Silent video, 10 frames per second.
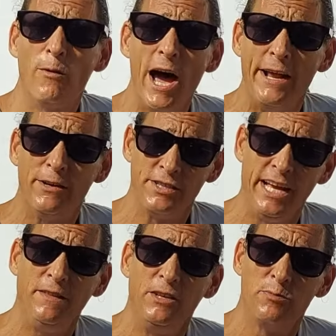riders
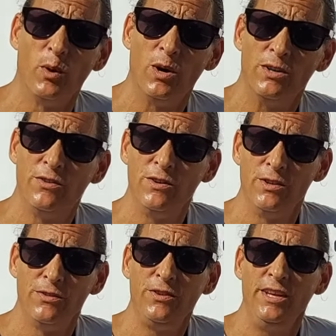get these boards,
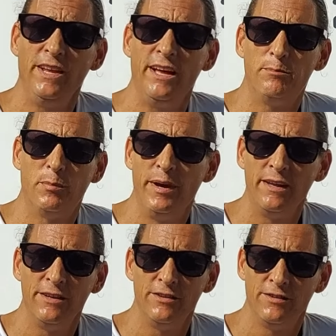you'll see that
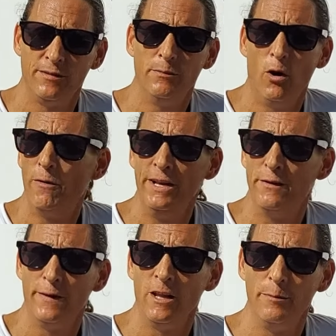Propel is already
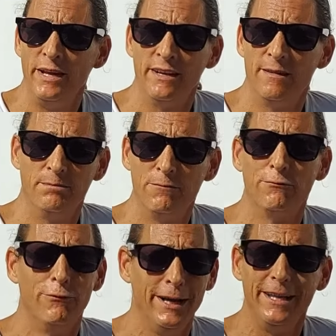developing a
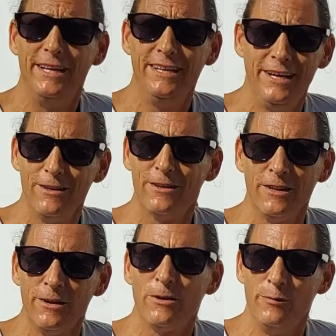really killer
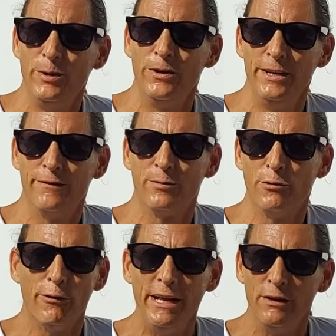little community of some
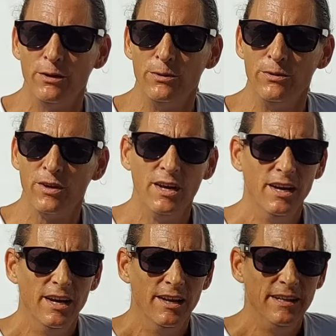great dudes.
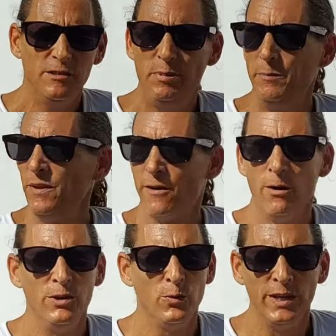These are people that are
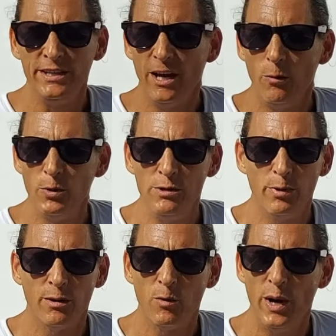always willing to help when you
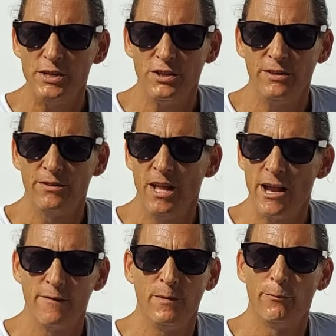put up questions. A
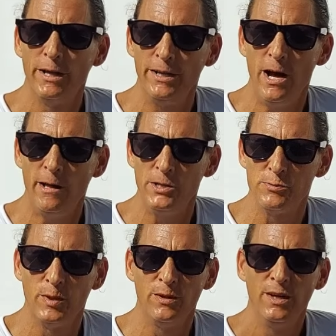lot of them are really
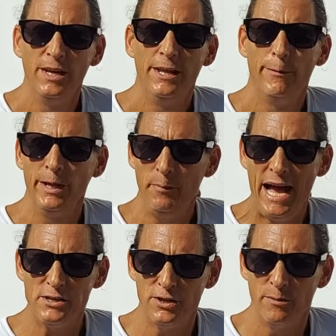knowledgeable. They're really
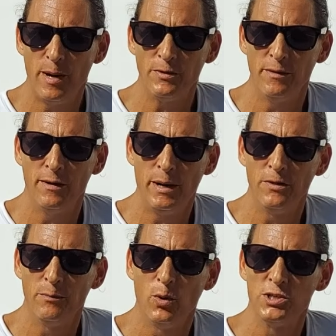passionate about
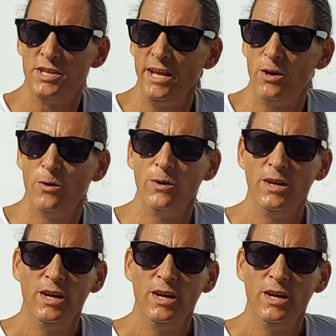the boards they own.